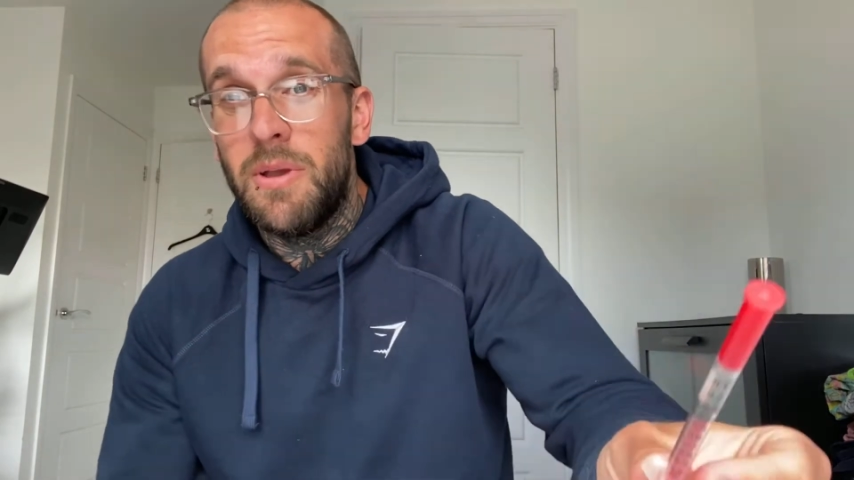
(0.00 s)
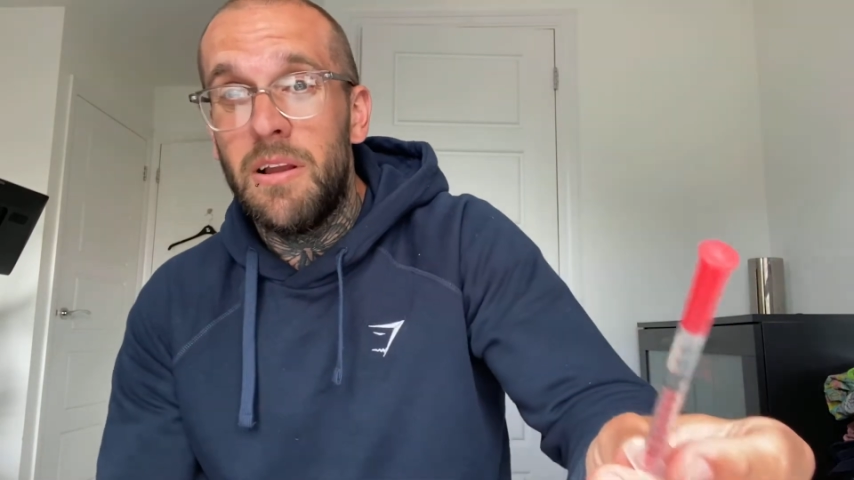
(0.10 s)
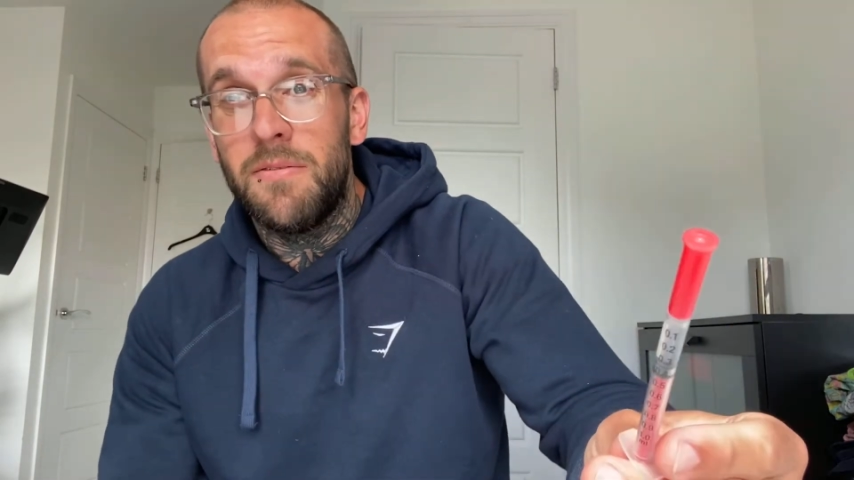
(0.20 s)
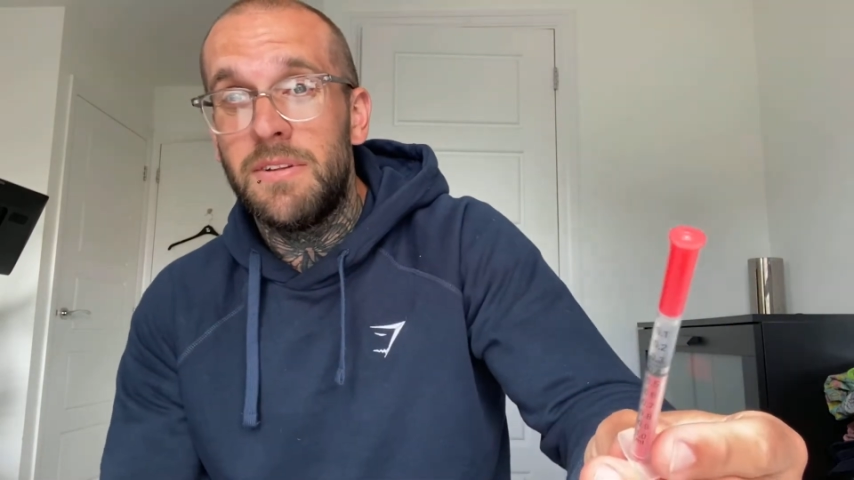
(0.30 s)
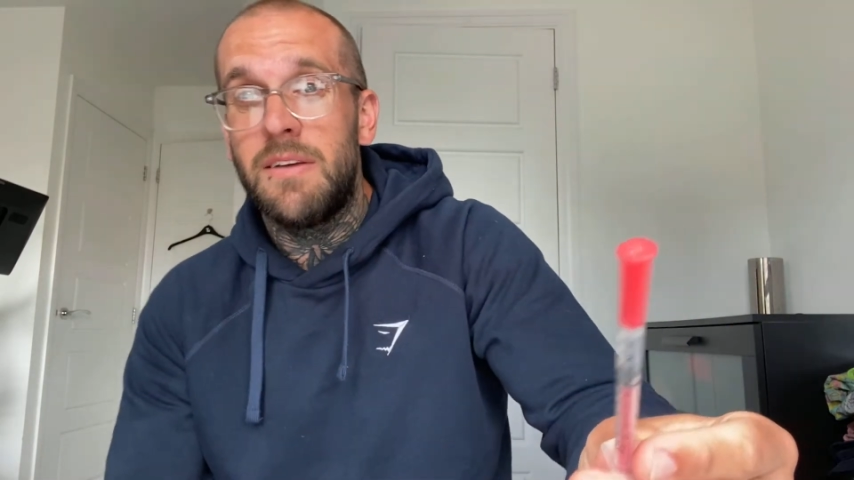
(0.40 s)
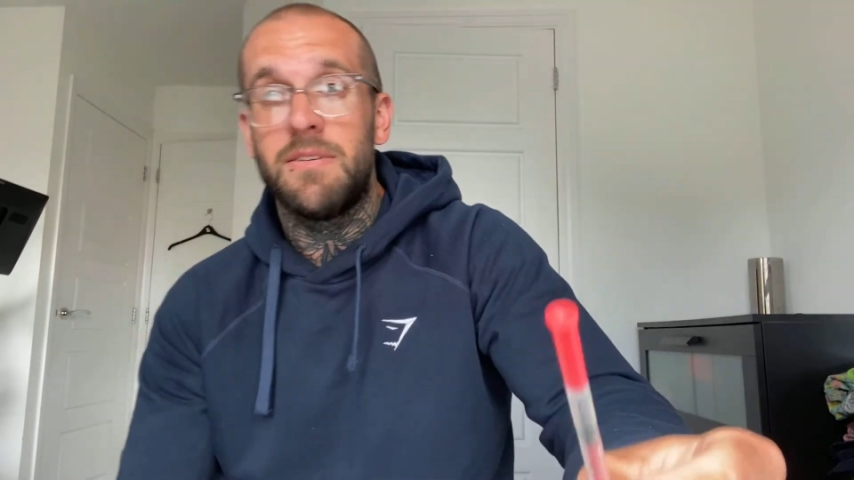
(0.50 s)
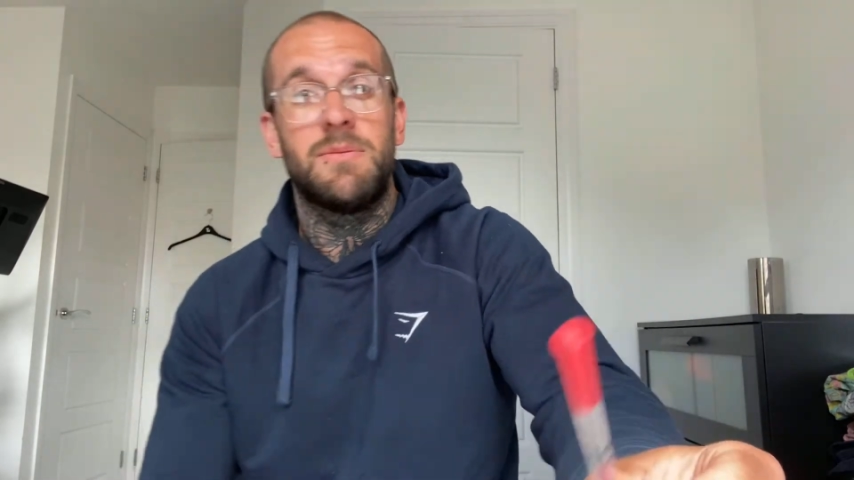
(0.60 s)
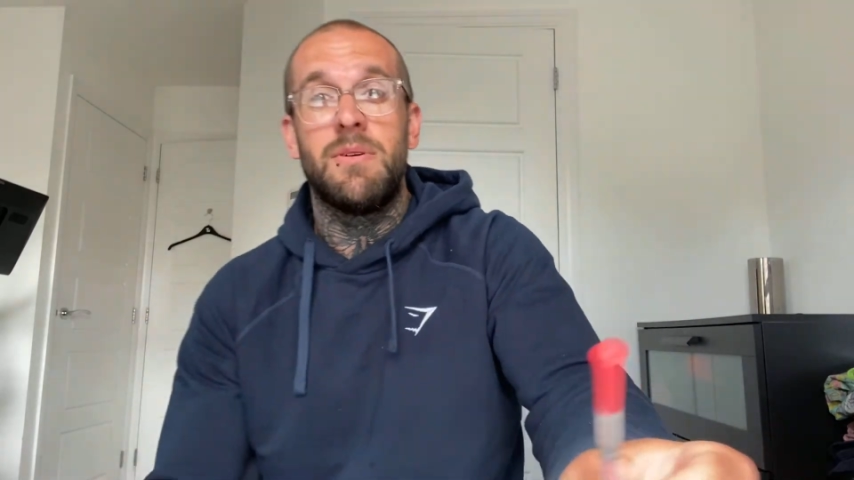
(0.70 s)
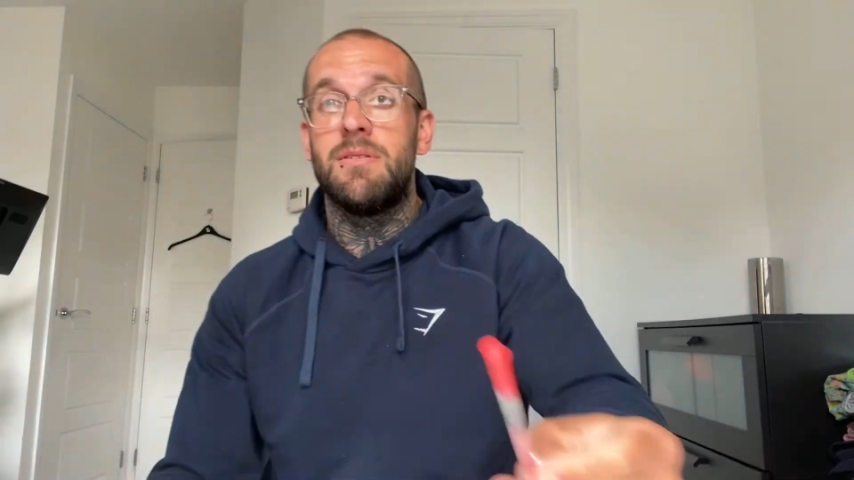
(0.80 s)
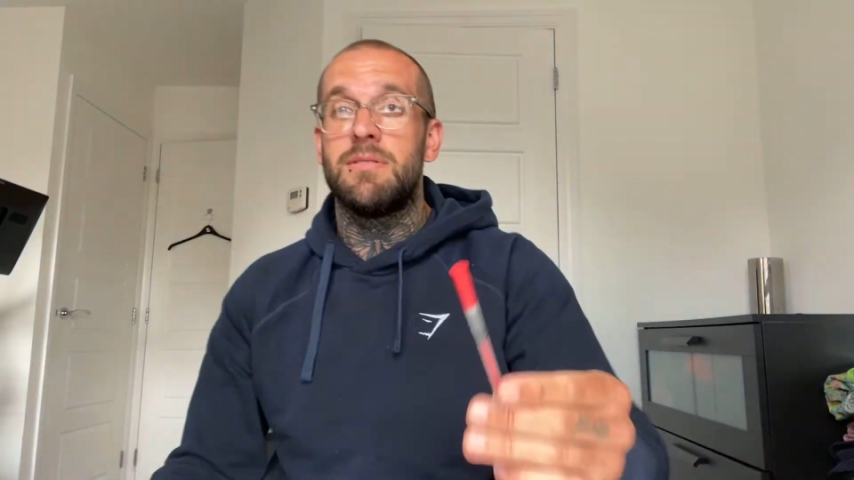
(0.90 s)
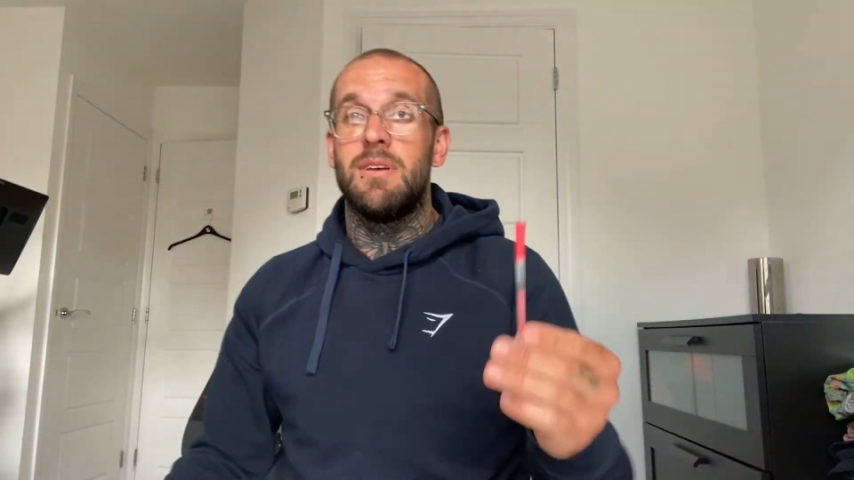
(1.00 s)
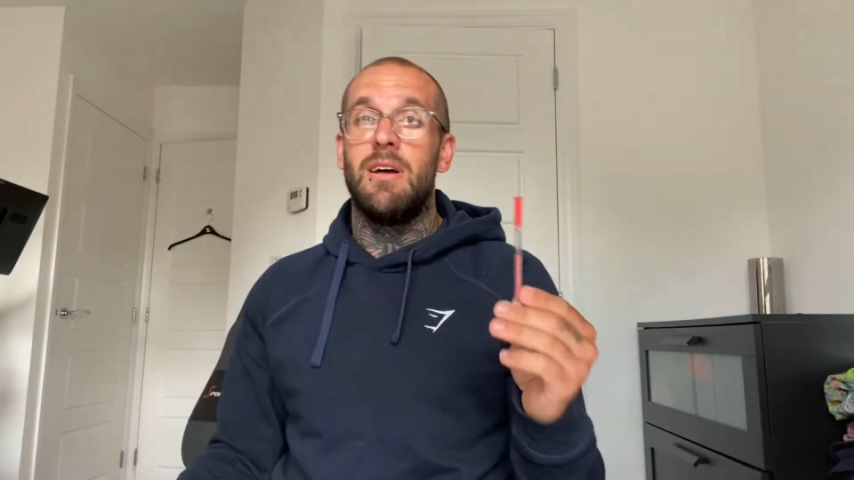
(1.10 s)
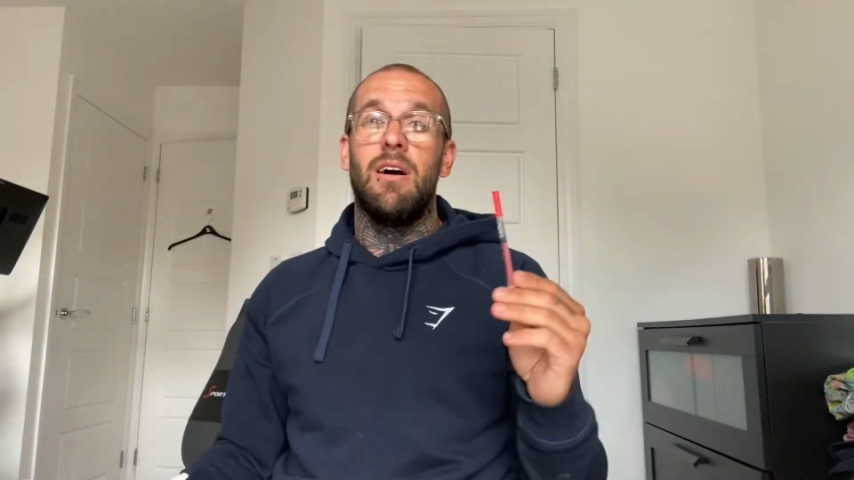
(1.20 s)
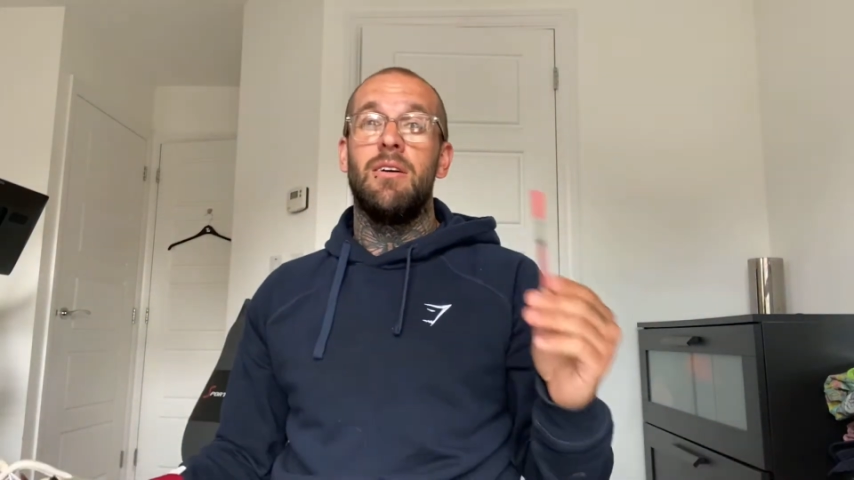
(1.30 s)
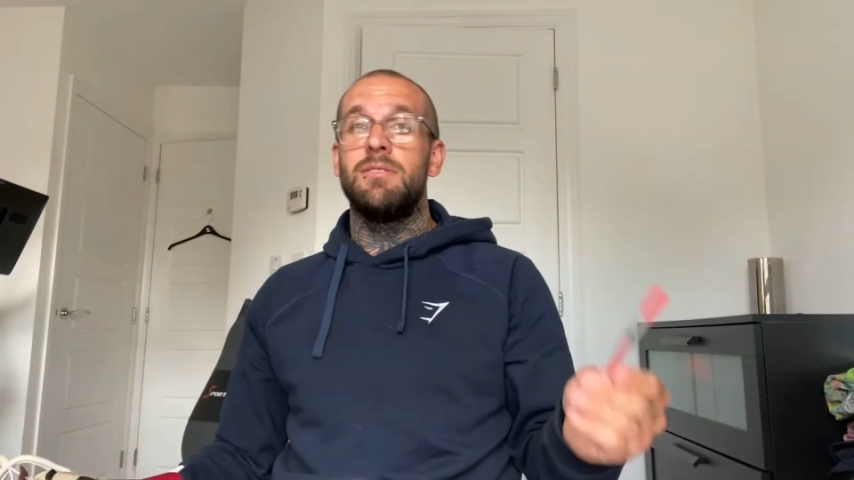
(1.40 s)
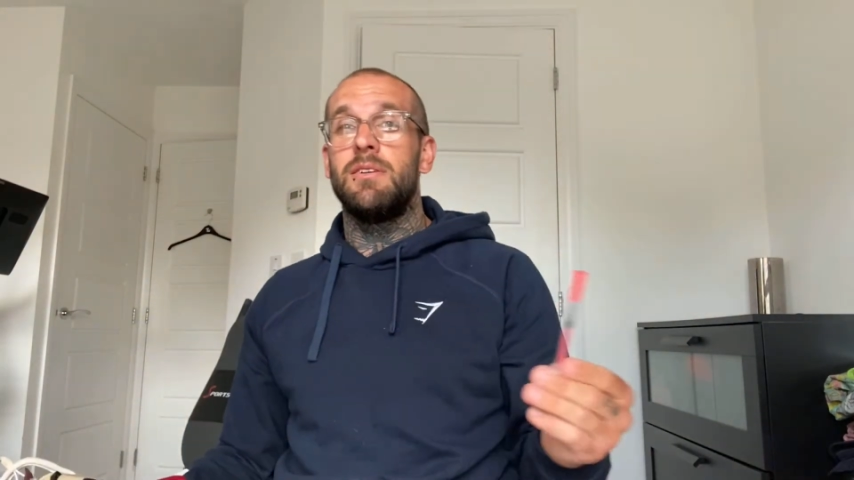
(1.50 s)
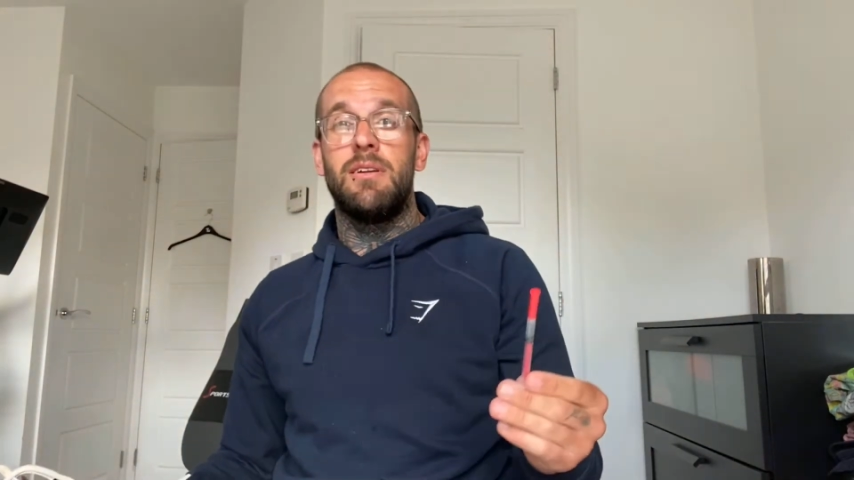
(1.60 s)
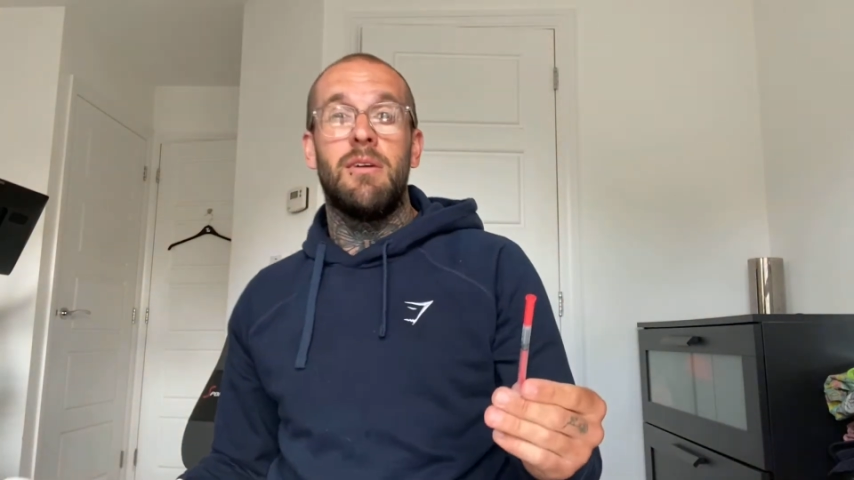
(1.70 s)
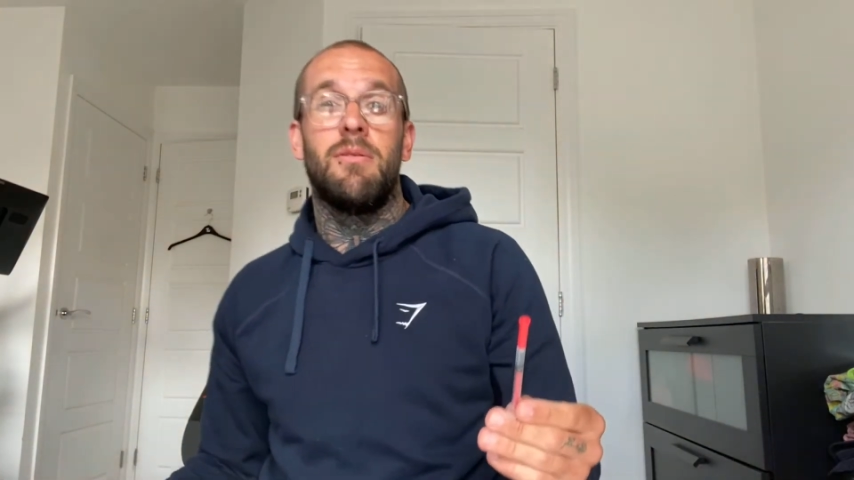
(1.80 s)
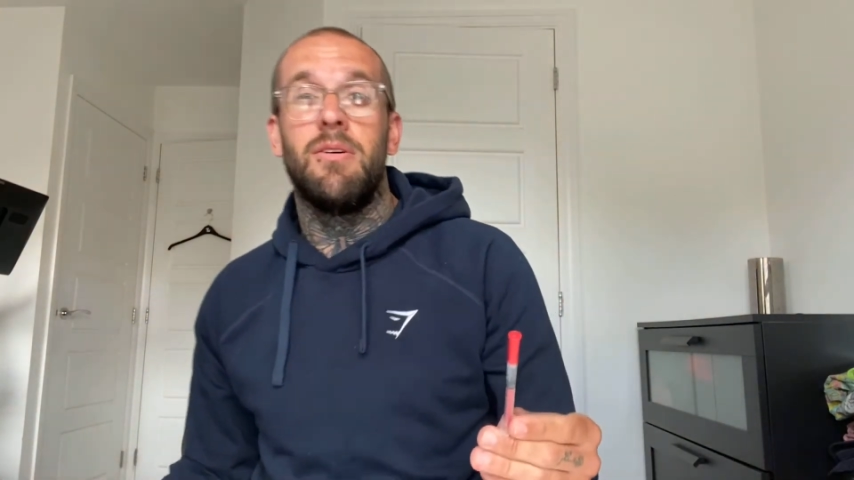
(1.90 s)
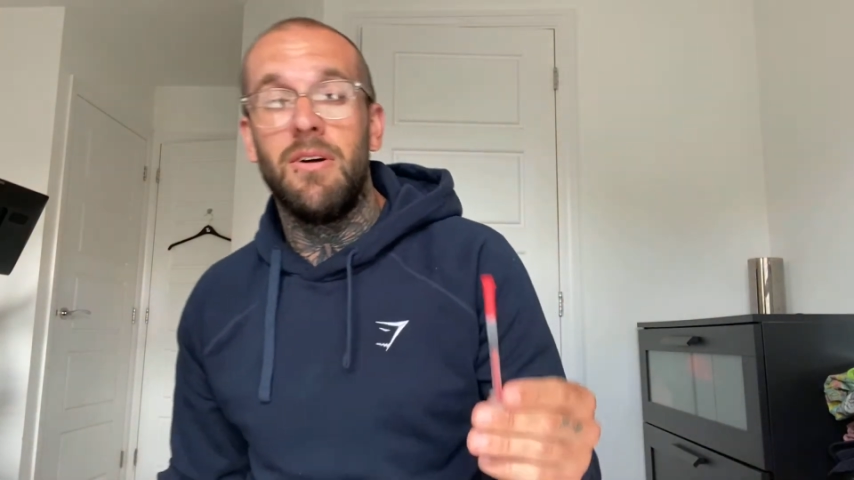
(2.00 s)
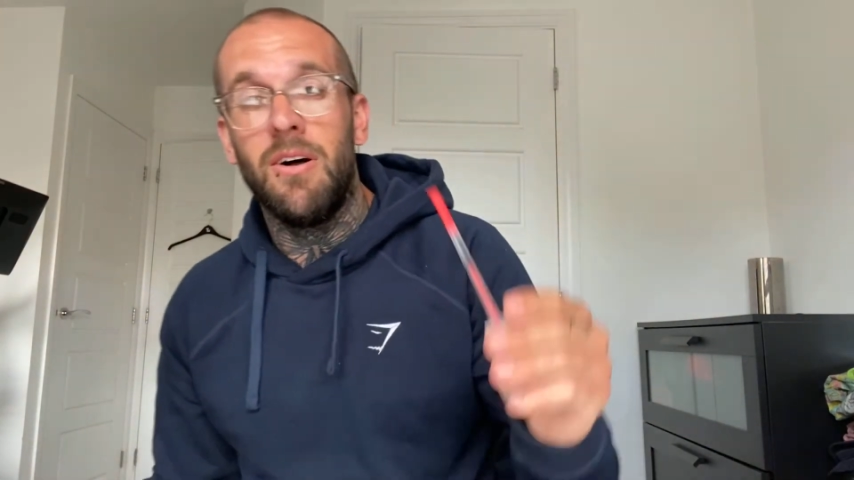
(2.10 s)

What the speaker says: a life or death experience. I don't know.